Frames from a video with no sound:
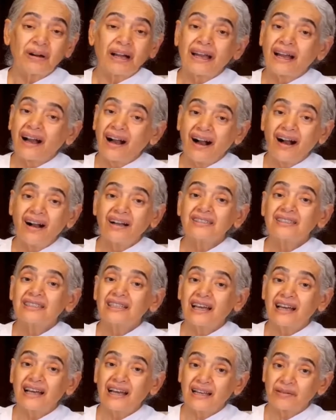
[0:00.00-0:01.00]
my
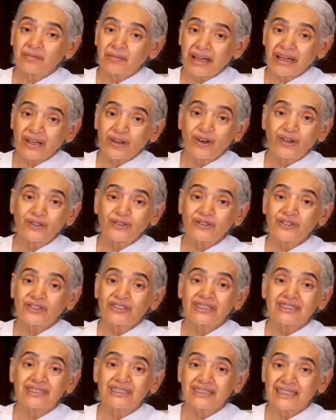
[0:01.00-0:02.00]
heart and my
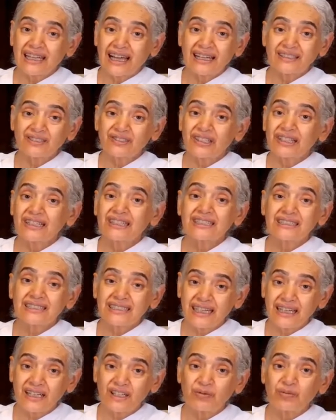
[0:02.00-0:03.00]
conscience actually
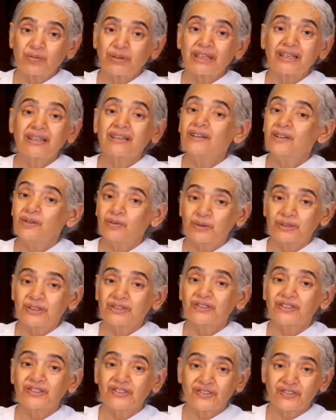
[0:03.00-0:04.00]
tell me
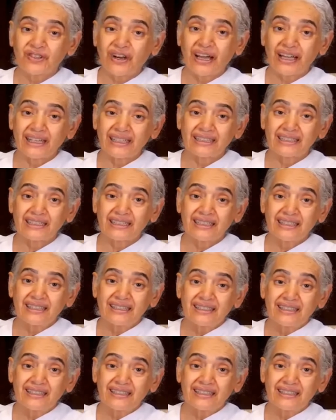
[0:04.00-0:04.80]
was not right.